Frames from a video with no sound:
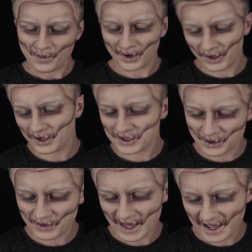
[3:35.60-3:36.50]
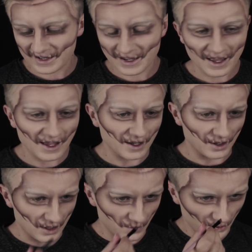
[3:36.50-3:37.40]
we're going to do that again.
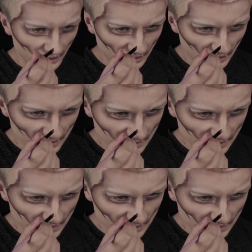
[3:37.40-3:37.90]
And we're going to cut